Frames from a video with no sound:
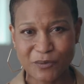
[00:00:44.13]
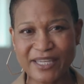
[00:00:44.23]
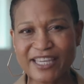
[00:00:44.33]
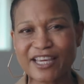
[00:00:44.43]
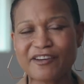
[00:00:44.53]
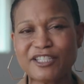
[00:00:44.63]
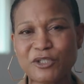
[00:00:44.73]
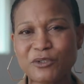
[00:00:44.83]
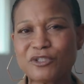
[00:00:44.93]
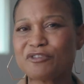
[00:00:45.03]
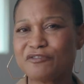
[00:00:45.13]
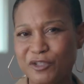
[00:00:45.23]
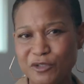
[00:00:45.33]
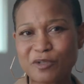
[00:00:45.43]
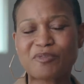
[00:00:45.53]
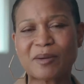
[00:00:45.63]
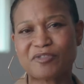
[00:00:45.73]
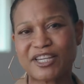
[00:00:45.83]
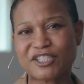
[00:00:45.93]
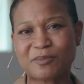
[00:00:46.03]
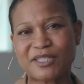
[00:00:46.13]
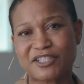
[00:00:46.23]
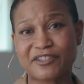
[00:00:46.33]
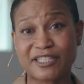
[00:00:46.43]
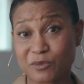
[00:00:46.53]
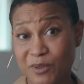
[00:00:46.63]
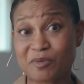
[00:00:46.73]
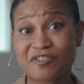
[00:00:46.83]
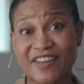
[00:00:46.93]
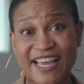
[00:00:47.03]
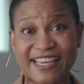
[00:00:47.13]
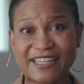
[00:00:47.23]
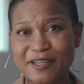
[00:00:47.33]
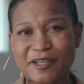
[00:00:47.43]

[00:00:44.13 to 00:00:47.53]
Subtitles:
We encourage you to review the preparation materials we provide,